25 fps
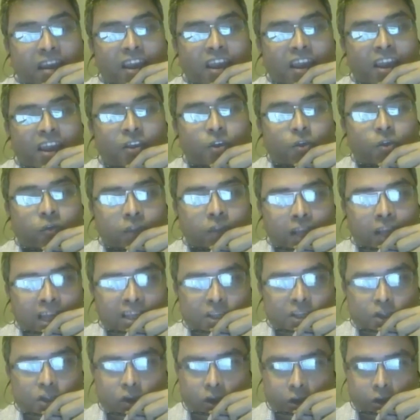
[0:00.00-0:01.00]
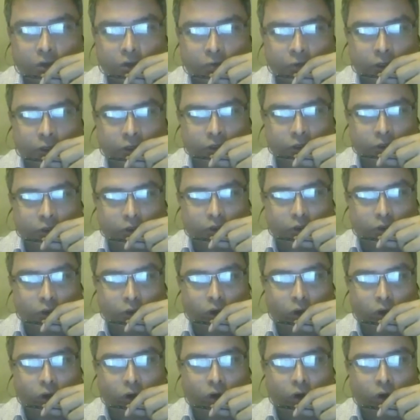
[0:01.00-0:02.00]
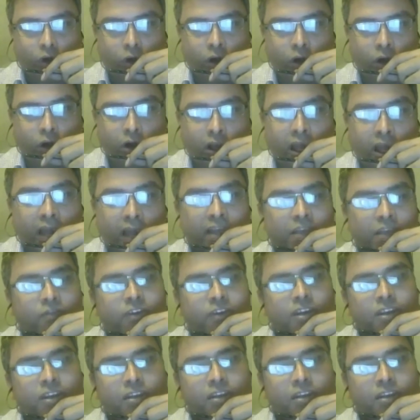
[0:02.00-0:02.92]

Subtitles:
you will enjoy your activity